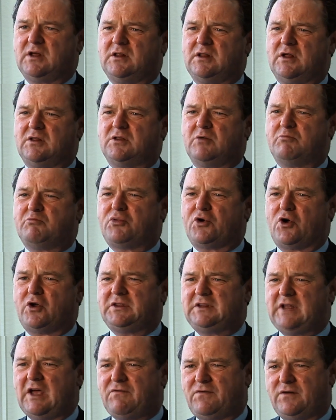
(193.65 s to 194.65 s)
The
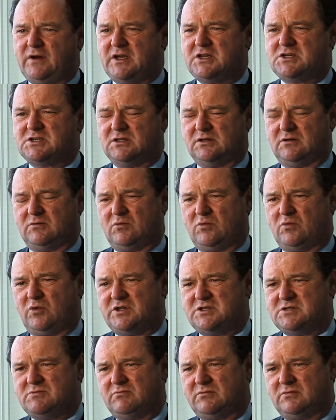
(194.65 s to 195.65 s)
broad definition
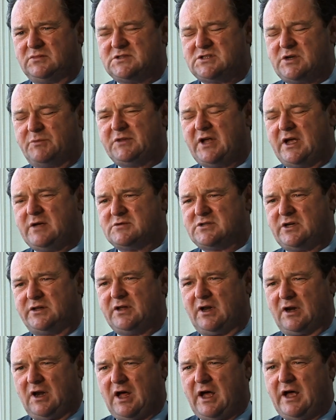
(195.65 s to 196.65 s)
which sometimes
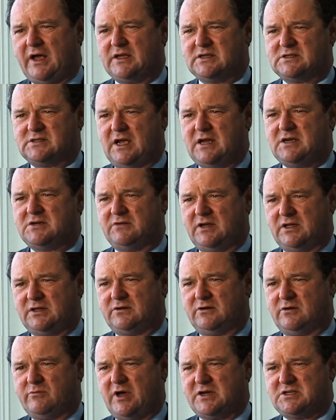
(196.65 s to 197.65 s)
underlies entry
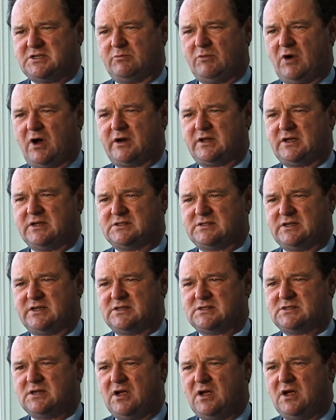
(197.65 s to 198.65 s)
into emerging markets
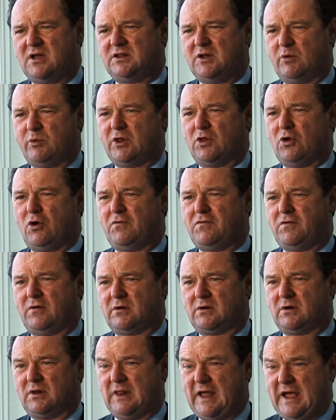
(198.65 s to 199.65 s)
is that we'll
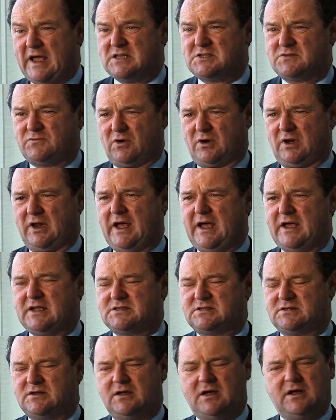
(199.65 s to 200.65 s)
offer less for
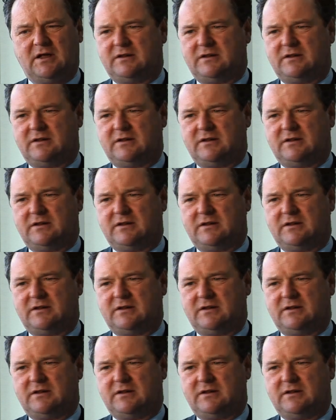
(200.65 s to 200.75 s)
less.